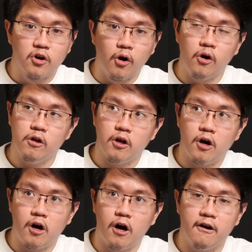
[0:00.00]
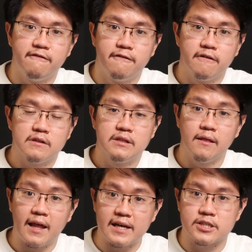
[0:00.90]
goal of the
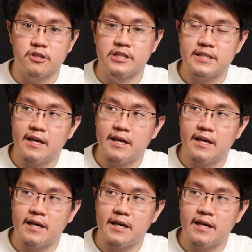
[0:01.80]
lessons,